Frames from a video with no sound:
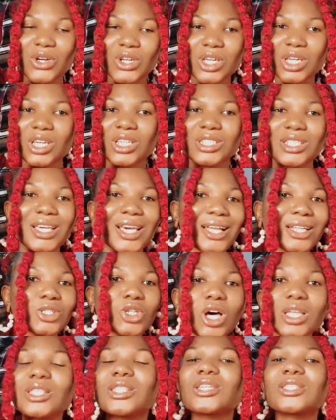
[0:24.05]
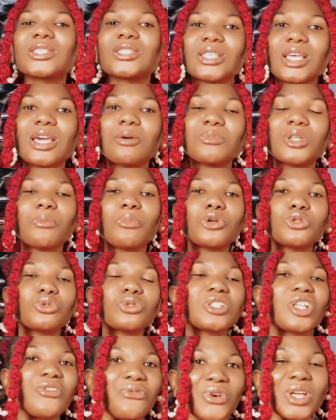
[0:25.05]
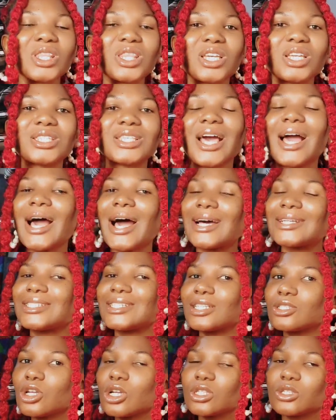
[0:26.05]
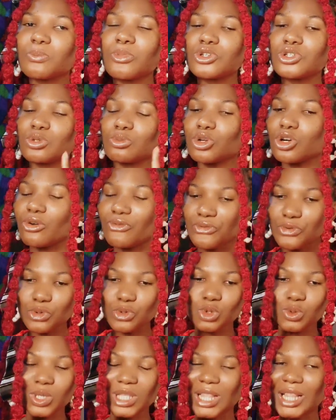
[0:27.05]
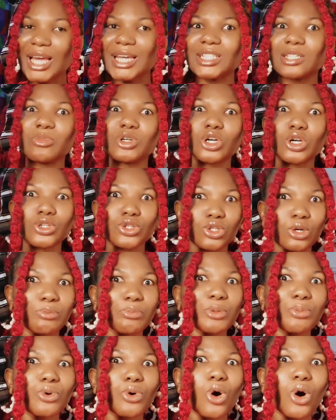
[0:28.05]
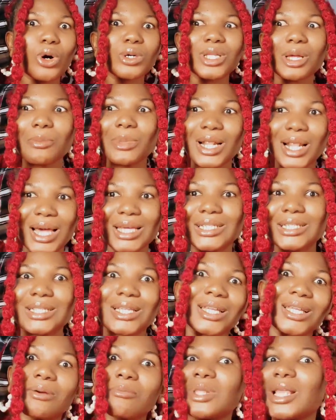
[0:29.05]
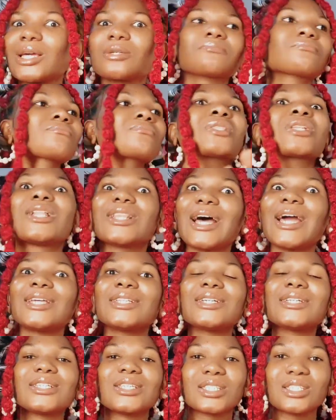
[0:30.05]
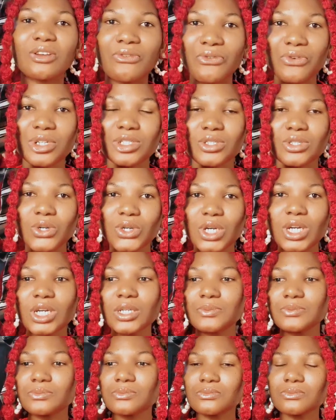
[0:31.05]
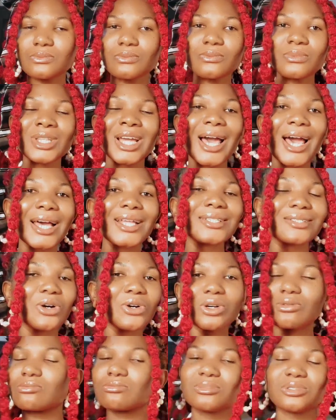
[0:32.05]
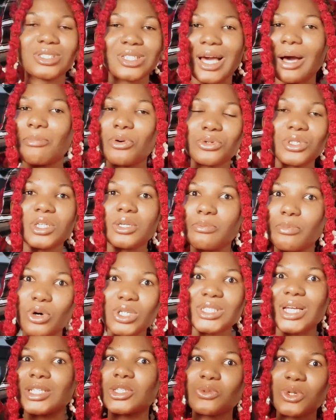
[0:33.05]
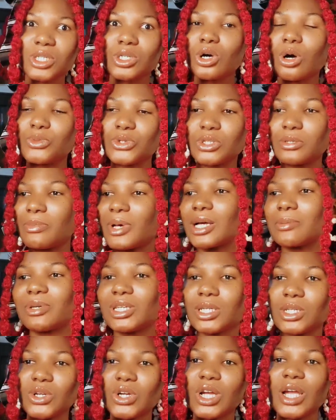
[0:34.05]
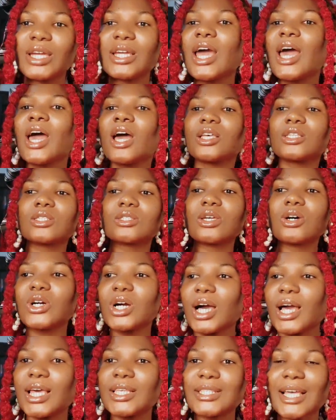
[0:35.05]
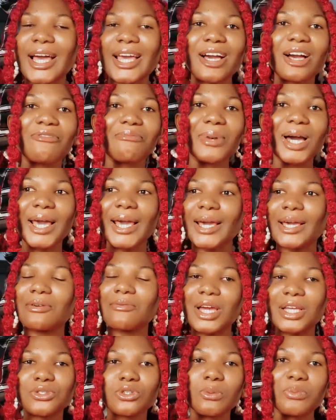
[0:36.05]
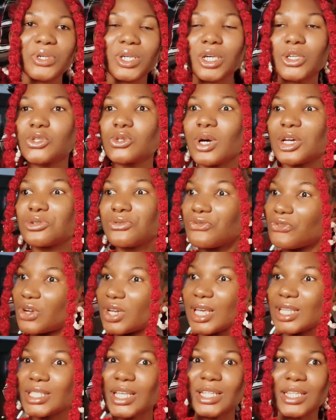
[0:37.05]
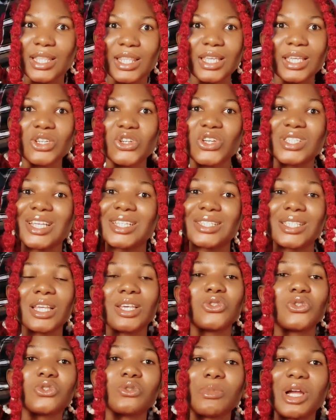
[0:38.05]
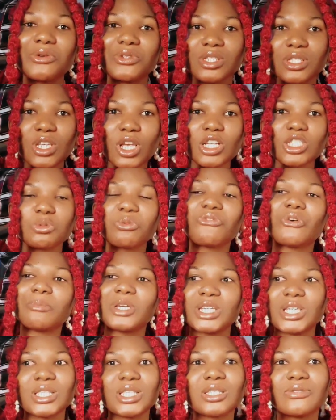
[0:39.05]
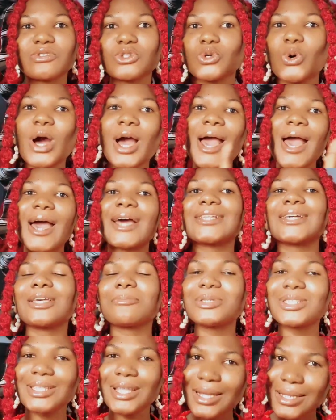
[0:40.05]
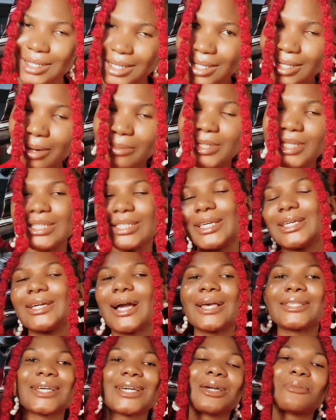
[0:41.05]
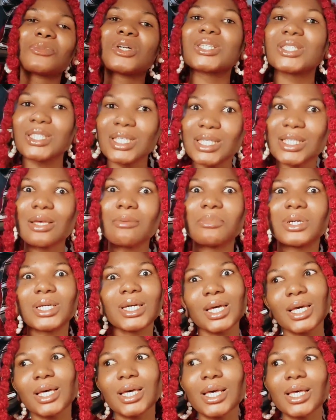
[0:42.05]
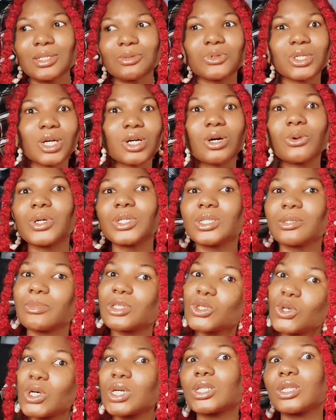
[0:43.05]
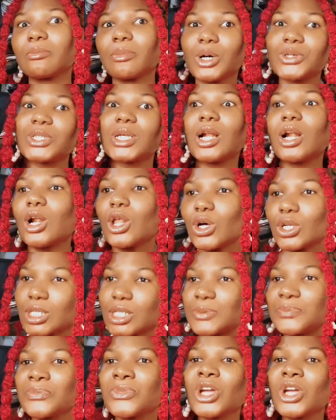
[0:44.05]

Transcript: Okay, they are not the same. They both do different things, and they're not supposed to be confused with lining, because some people call them lining. I am like, lining is different. Okay, and okay, they are both important when it comes to bag making. Okay, so guys, I have my write up here so I don't forget anything, because I decided to do my research before making this video, and I am standing up today, guys. I am not sitting, because we are going to be talking about a lot.